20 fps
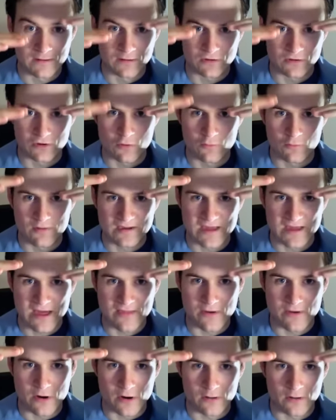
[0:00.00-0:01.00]
go
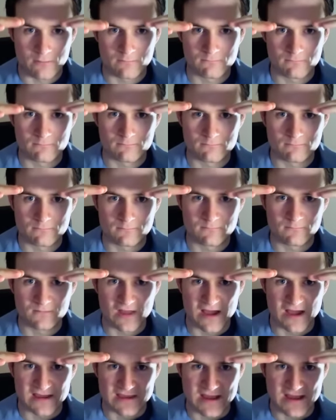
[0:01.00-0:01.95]
together like